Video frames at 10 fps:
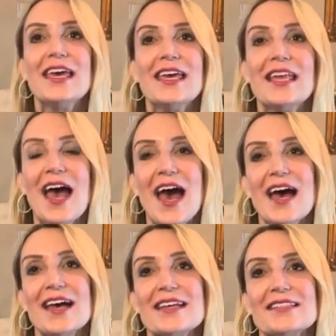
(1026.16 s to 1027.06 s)
It
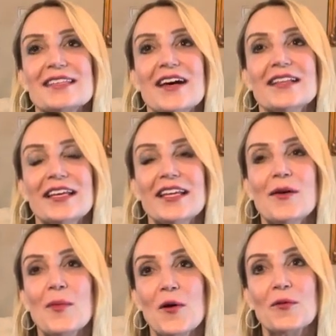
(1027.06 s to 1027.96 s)
has Helena
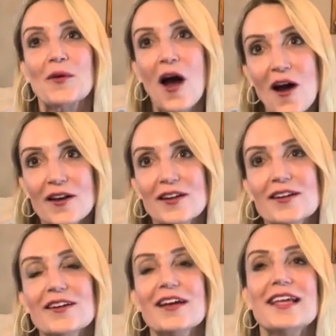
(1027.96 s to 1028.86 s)
Bonham
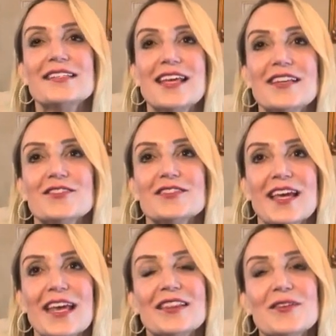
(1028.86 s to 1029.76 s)
Carter and Daniel
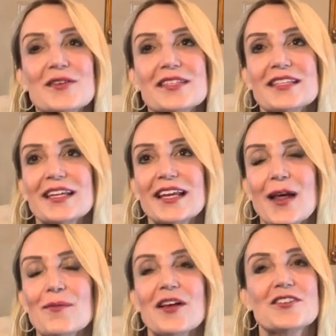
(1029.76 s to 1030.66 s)
Day-Lewis in it.
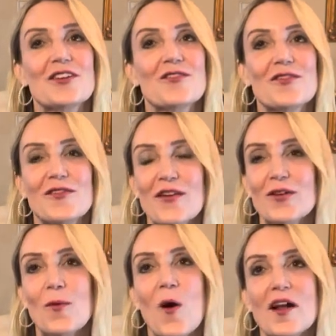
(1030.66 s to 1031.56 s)
I'm not sure if you've
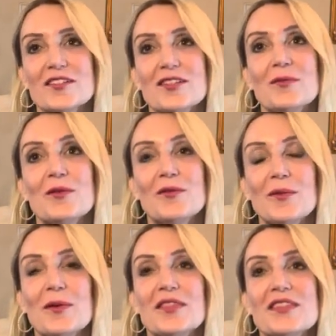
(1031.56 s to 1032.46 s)
ever watched the movie,
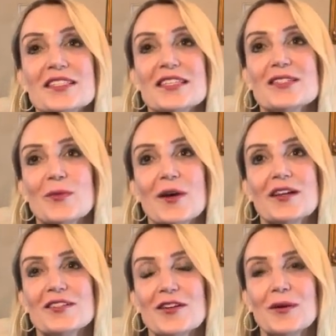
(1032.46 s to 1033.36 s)
but this is where
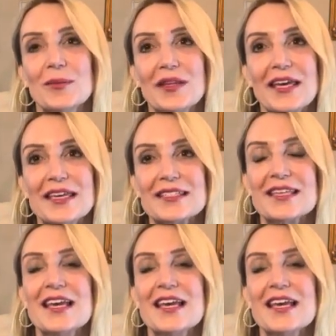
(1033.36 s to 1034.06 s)
it took place.